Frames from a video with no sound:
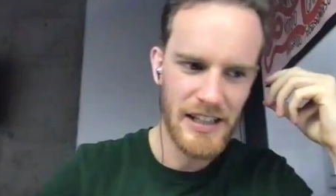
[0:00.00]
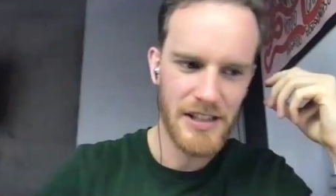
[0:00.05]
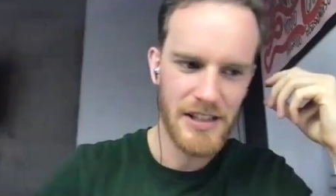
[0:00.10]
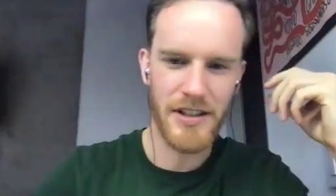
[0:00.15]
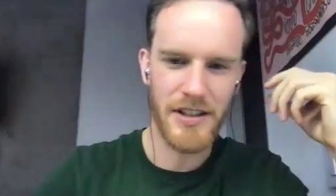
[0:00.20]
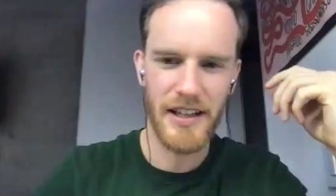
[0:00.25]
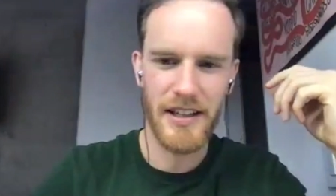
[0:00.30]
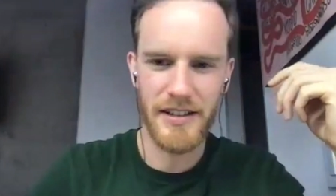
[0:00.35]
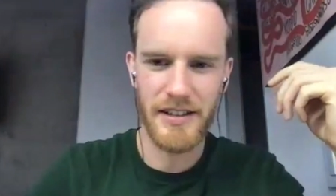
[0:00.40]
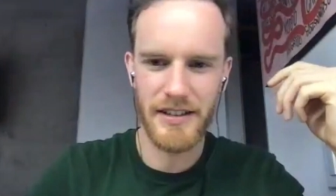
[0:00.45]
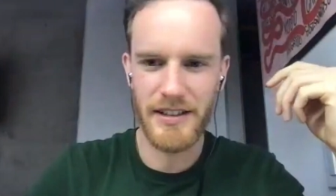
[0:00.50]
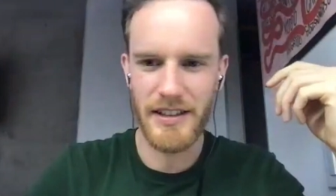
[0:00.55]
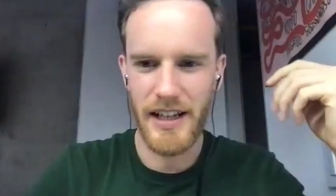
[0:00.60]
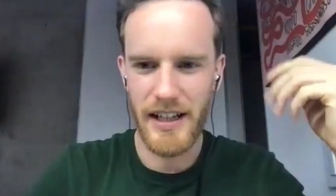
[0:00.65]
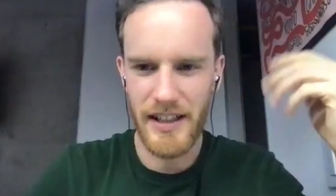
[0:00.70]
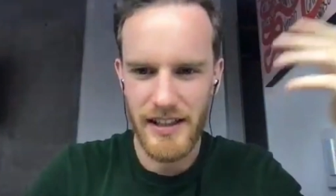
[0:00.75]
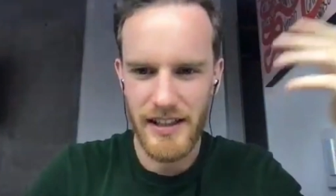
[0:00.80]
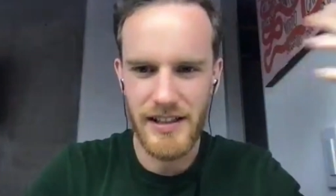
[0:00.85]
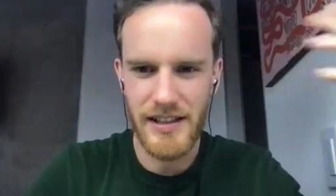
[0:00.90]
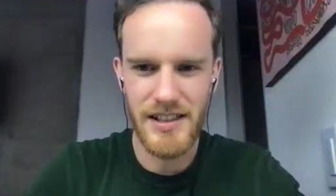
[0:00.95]
So mm-hmm.
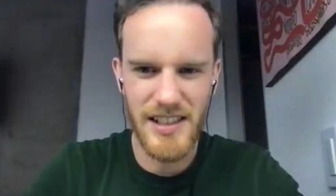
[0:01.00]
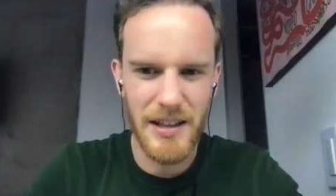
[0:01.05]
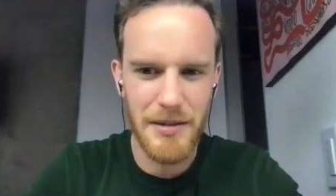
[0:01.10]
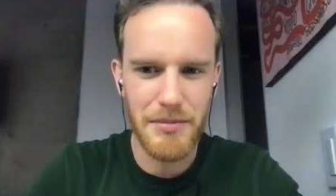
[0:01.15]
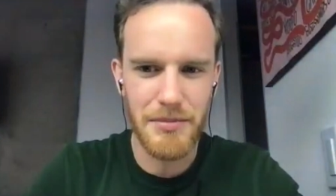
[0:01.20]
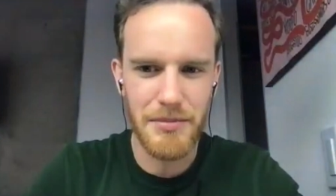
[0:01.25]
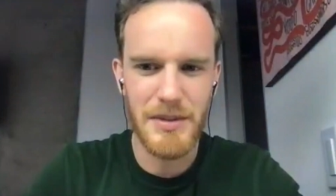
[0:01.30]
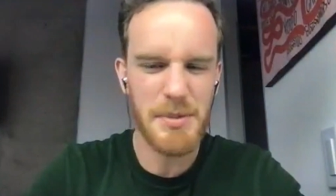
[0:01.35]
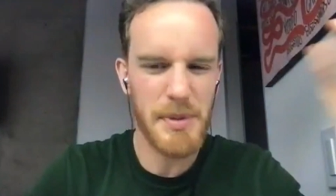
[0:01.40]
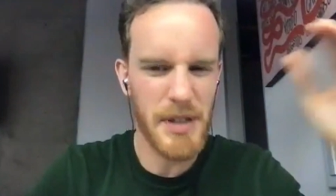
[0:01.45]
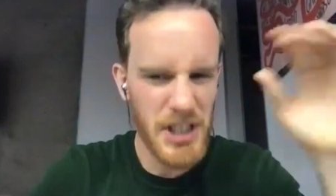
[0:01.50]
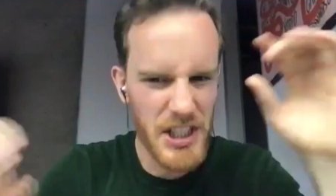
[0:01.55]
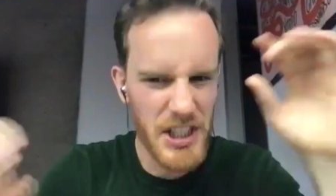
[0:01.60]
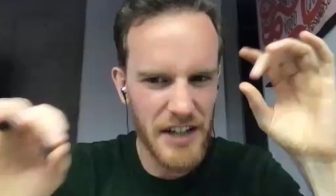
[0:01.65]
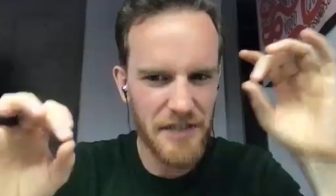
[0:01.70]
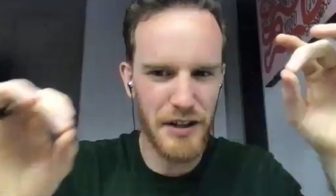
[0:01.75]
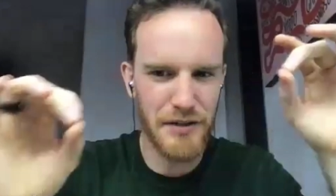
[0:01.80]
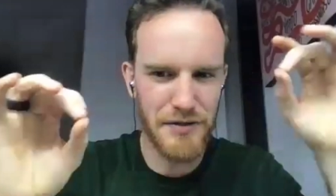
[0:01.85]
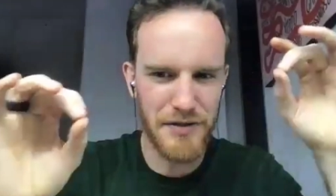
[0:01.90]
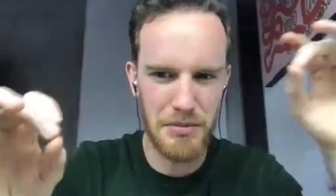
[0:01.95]
I, I think some, especially
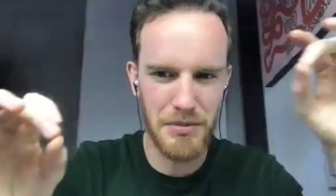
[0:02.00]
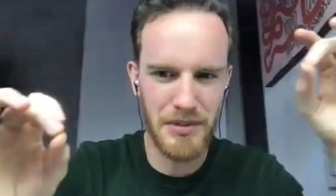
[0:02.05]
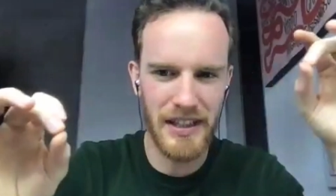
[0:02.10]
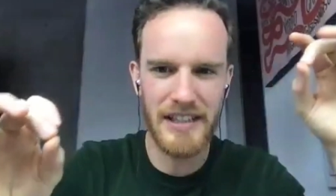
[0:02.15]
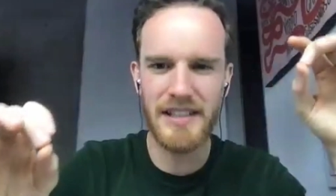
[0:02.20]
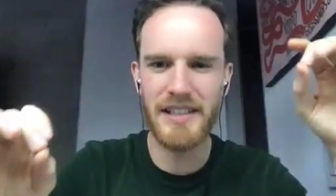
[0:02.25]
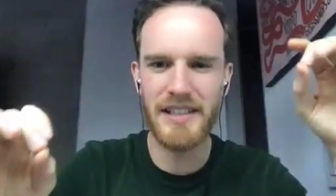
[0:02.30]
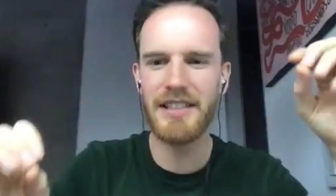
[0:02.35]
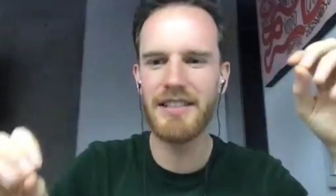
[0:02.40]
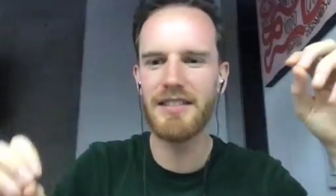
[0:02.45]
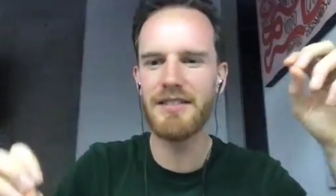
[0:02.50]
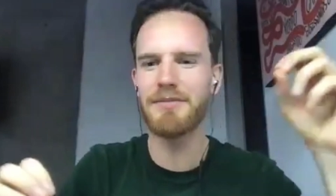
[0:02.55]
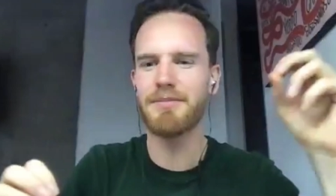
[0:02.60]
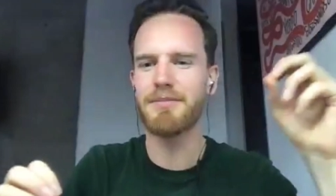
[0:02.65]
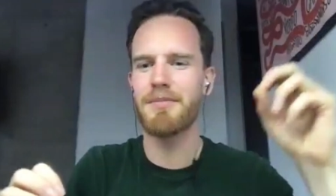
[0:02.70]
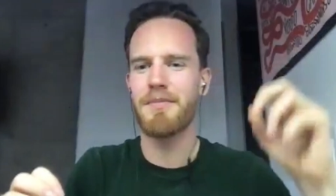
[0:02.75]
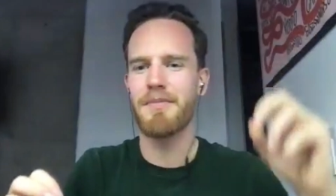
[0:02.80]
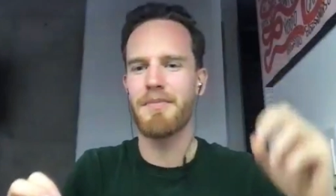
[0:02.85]
if they're from London,